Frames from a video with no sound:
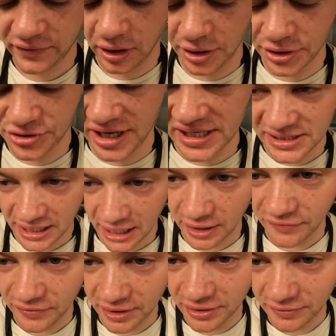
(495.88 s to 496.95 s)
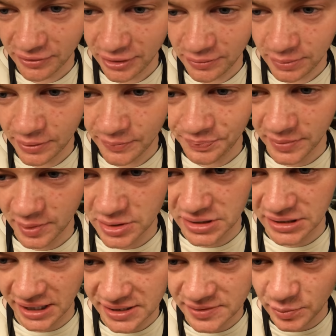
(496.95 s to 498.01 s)
Got to address the elephant in the room.
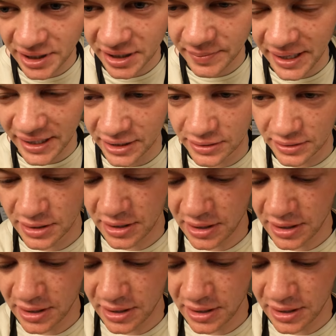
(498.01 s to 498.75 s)
Last week I made a